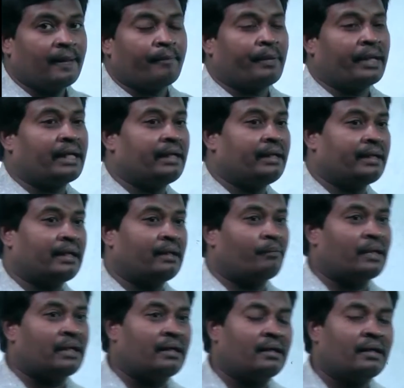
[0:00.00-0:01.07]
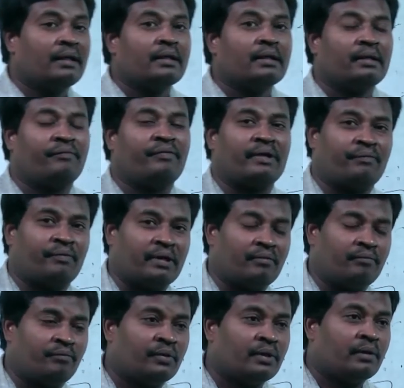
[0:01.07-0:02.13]
Parenchyma, it
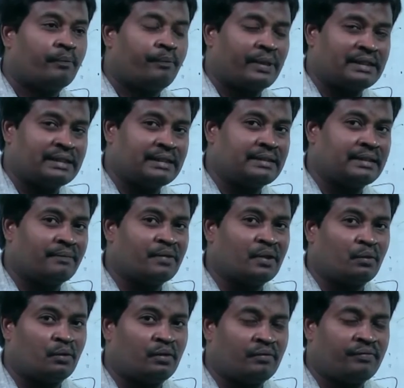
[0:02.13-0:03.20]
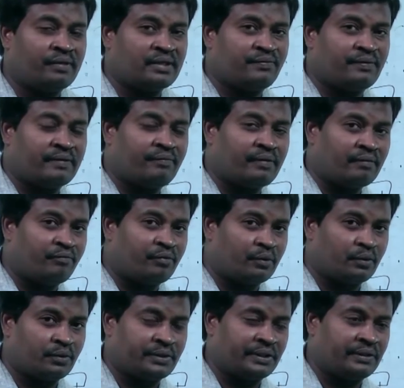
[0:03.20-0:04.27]
perform presence of the chloroplast, perform
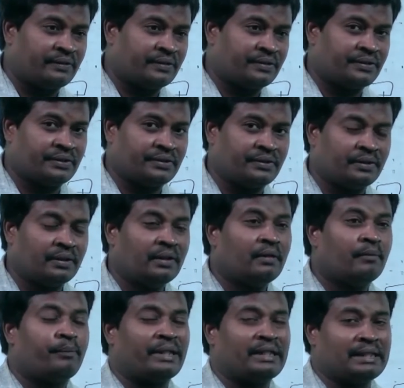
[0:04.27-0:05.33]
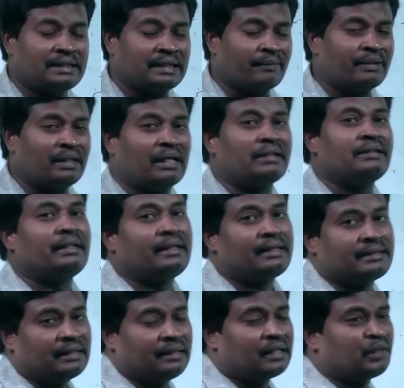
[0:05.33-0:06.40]
photosynthesis. Presence of the large
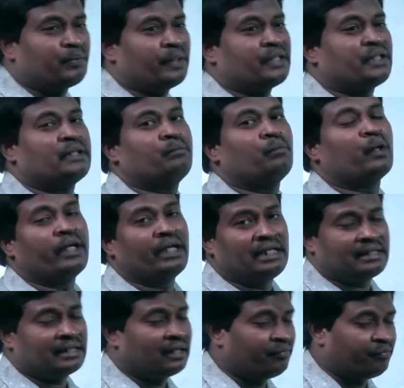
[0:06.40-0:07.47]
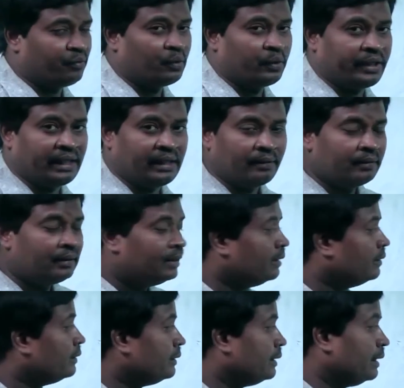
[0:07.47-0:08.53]
intercellular spaces, buoyance are floating.
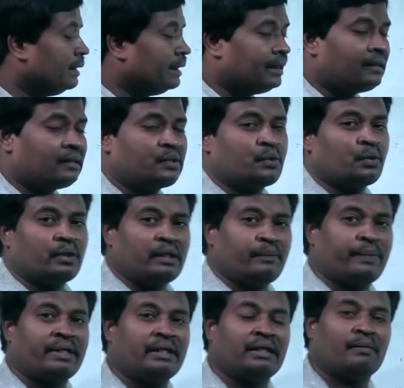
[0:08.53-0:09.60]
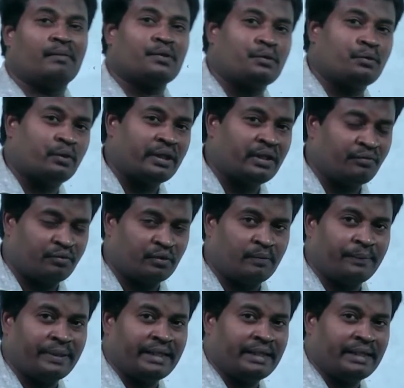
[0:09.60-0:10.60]
Then later storage parenchyma, storage food